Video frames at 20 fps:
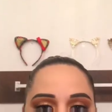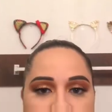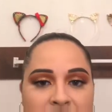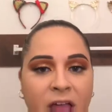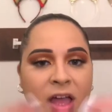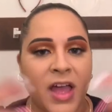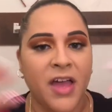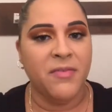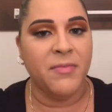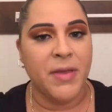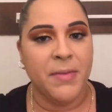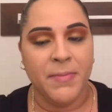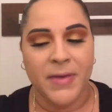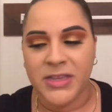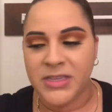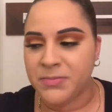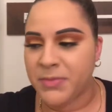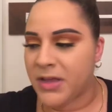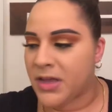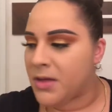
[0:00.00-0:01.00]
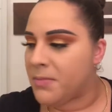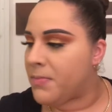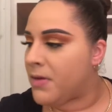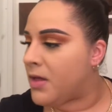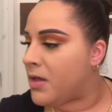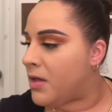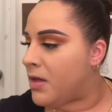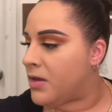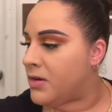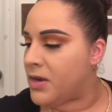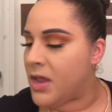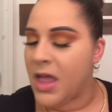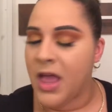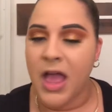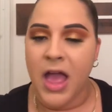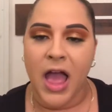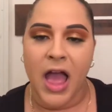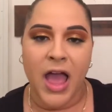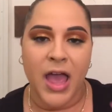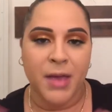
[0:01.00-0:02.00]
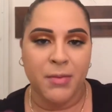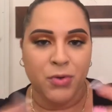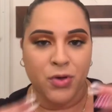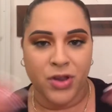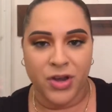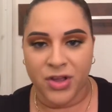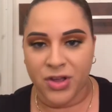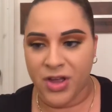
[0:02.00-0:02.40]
I have my base makeup on. I'm gonna go